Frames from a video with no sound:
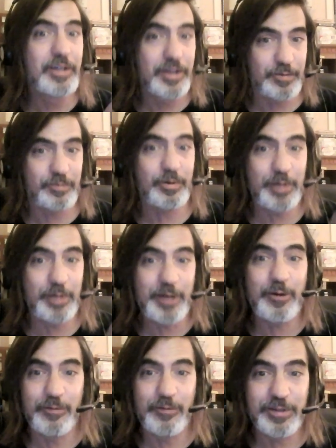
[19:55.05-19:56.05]
thrown in
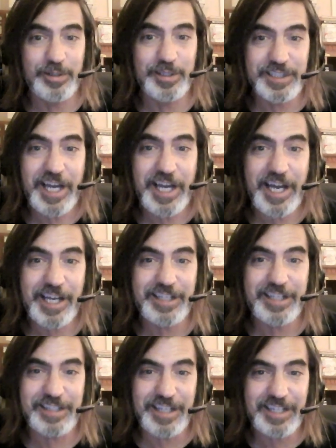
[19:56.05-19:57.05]
over his head,
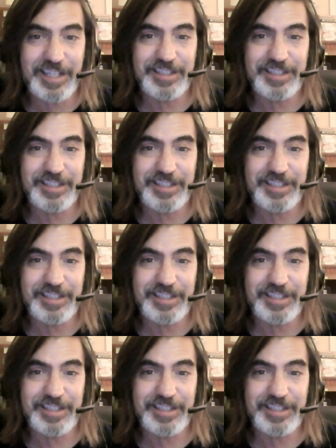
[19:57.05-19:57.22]
and